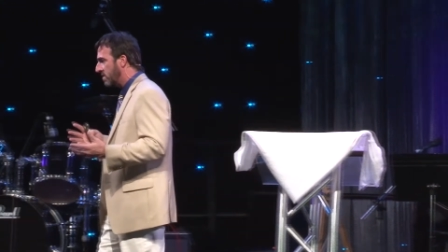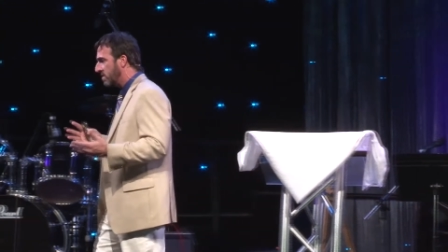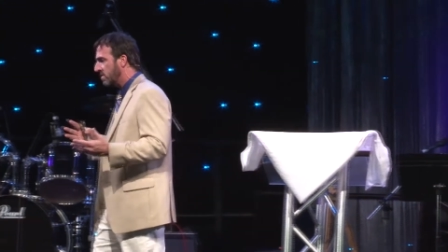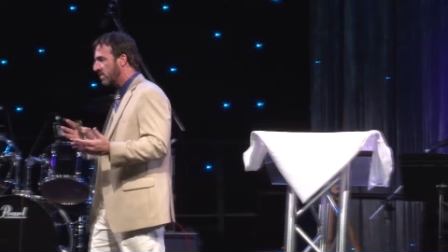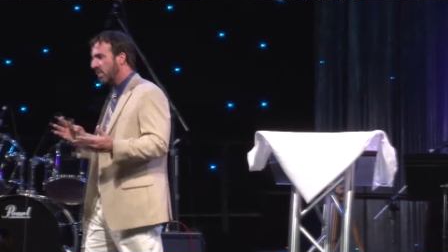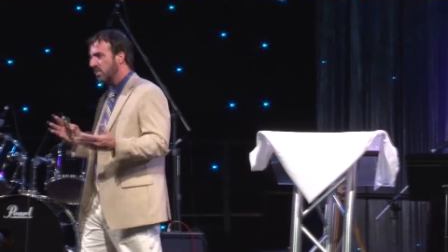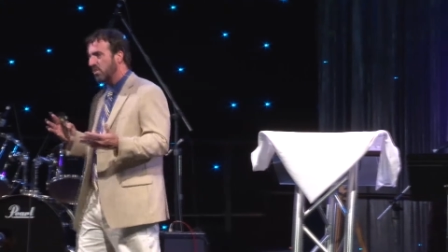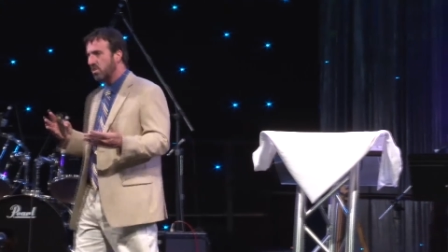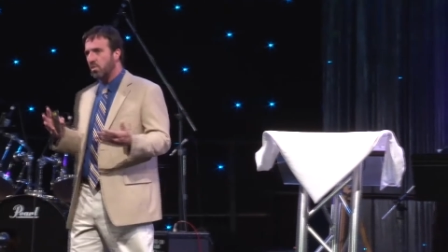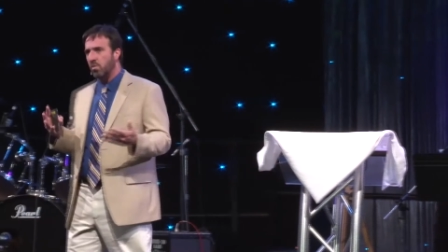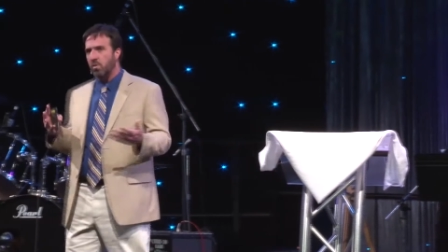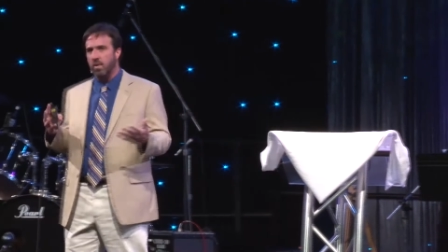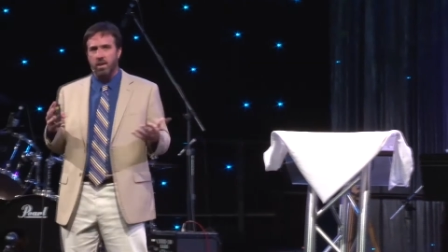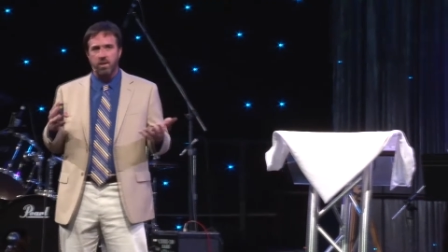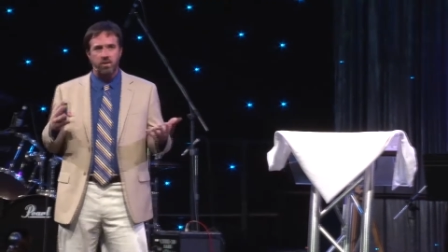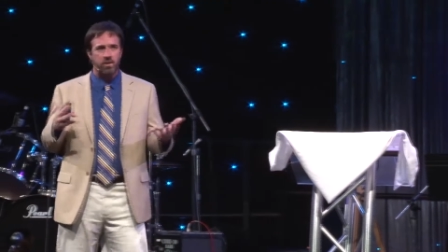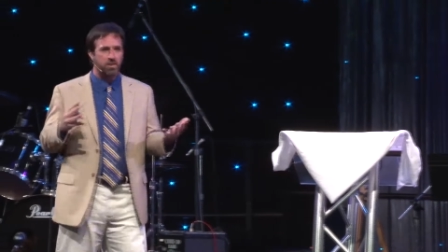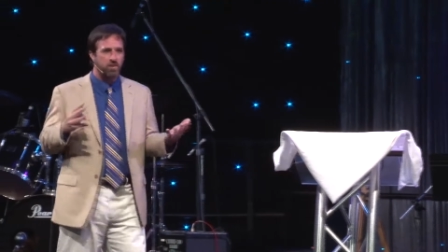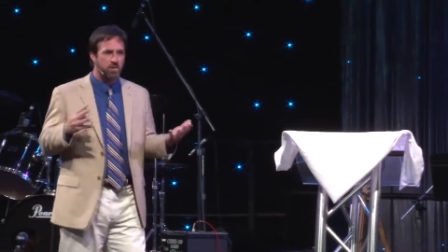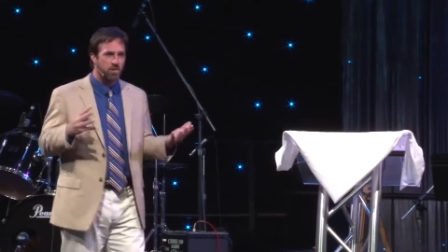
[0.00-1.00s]
such a way
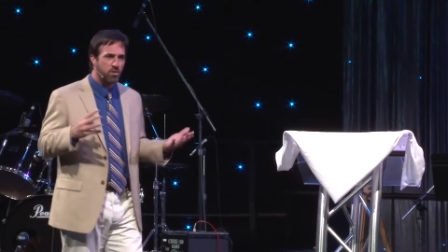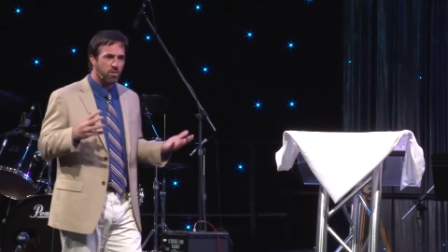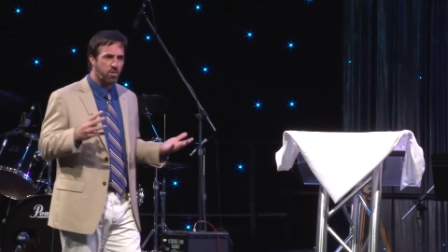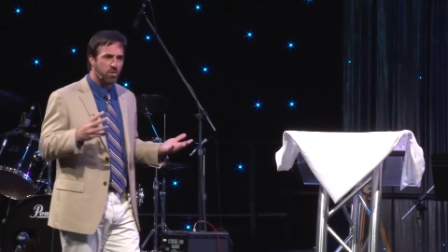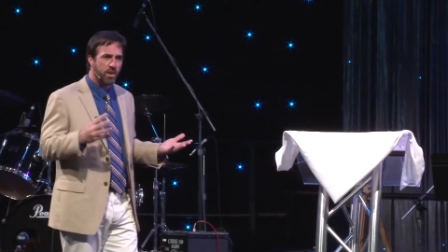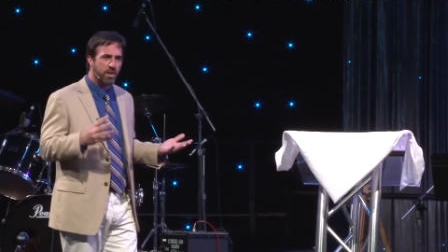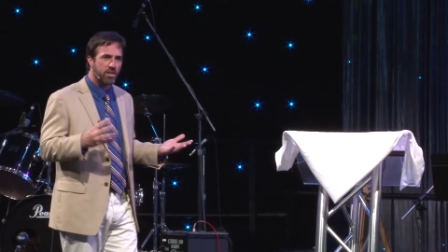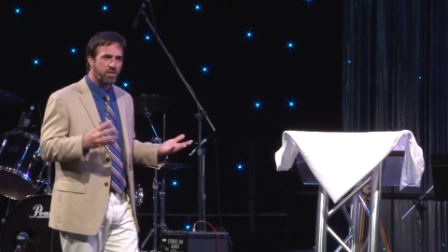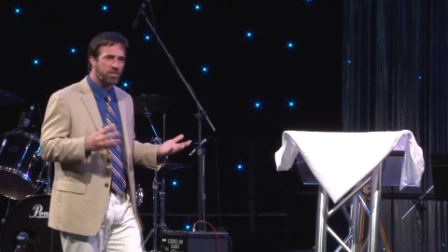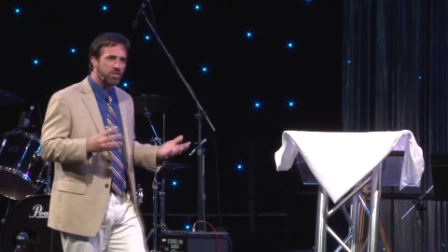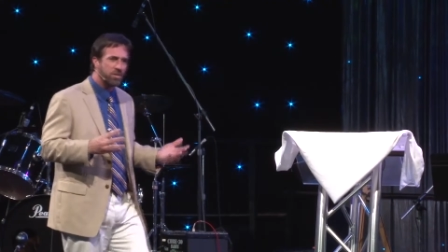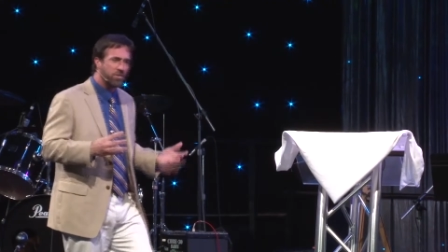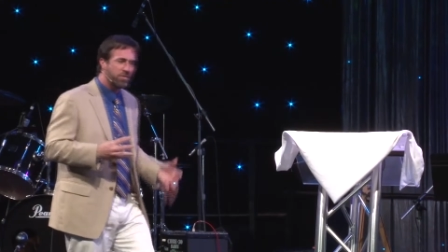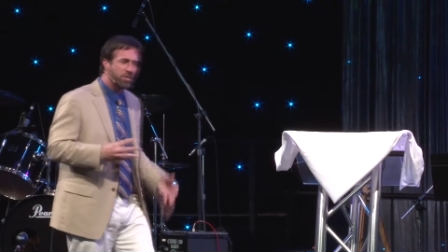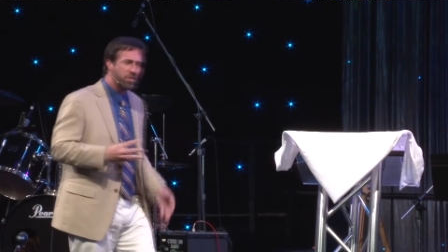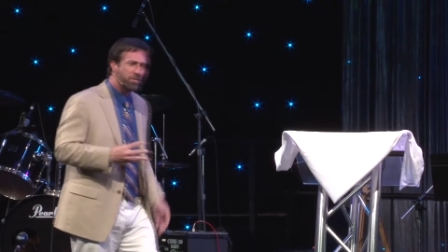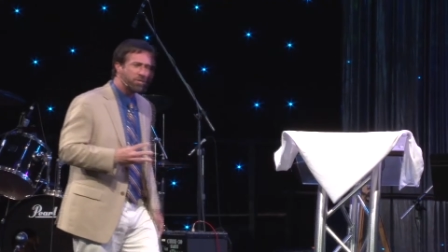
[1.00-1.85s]
that the direction of your